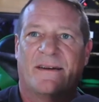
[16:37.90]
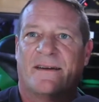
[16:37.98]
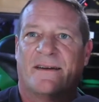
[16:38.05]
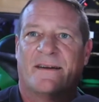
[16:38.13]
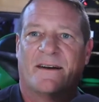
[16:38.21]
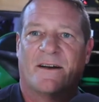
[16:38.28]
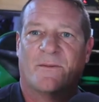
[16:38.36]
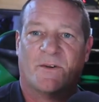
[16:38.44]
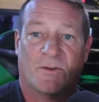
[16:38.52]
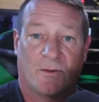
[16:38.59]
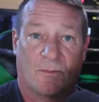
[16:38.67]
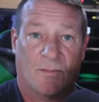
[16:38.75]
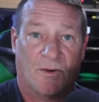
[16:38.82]
and I'm an
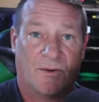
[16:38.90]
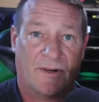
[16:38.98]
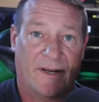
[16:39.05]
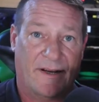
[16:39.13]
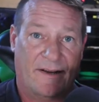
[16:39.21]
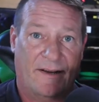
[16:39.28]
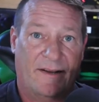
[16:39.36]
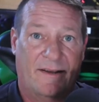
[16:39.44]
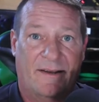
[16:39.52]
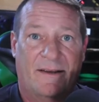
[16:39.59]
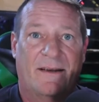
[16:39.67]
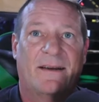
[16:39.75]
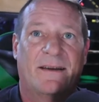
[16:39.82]
old broke guy,
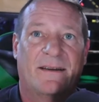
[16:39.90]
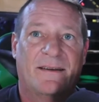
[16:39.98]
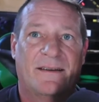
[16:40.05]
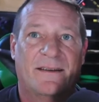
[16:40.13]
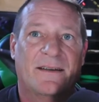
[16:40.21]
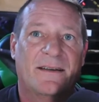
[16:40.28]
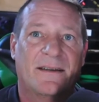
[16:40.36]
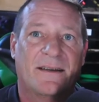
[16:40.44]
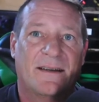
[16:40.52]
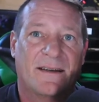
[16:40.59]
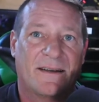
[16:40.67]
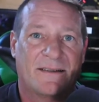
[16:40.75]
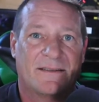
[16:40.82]

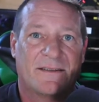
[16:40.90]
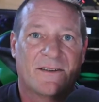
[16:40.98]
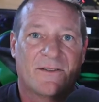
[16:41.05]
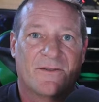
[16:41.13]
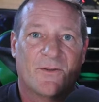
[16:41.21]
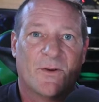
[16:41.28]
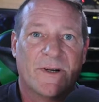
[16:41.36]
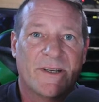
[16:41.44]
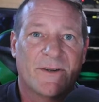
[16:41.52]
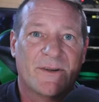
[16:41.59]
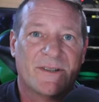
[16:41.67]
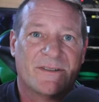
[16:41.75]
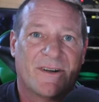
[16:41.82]
and I can still afford the
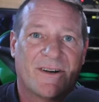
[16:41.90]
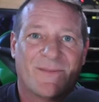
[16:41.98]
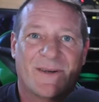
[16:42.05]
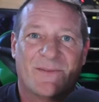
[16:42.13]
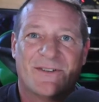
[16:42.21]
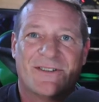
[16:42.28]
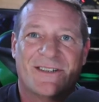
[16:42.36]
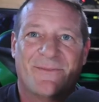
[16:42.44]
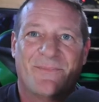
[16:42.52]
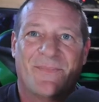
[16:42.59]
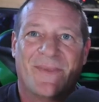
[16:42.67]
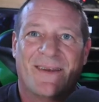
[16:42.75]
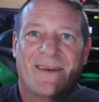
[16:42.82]
USARK membership.
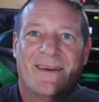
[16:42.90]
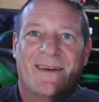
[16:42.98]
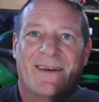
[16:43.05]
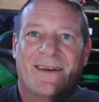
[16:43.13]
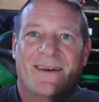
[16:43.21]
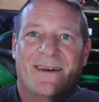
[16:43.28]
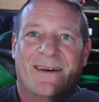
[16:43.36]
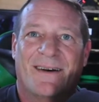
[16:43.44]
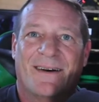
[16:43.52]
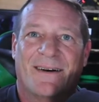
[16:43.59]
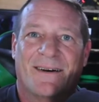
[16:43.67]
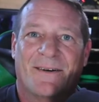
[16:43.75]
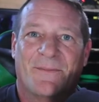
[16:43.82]
Uh,